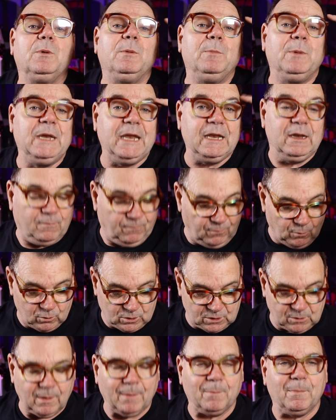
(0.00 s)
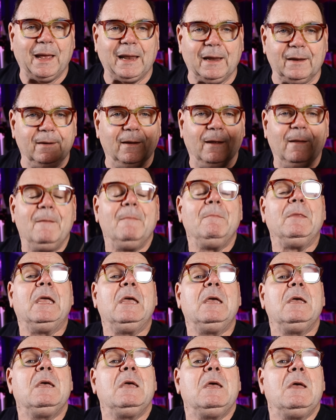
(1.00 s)
we would need the 4 to 1 baluns.
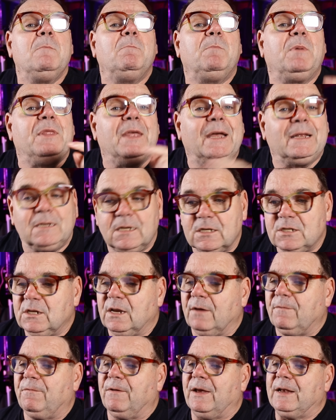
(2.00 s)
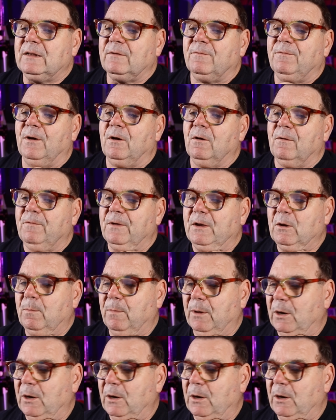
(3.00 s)
But that doesn't affect the far field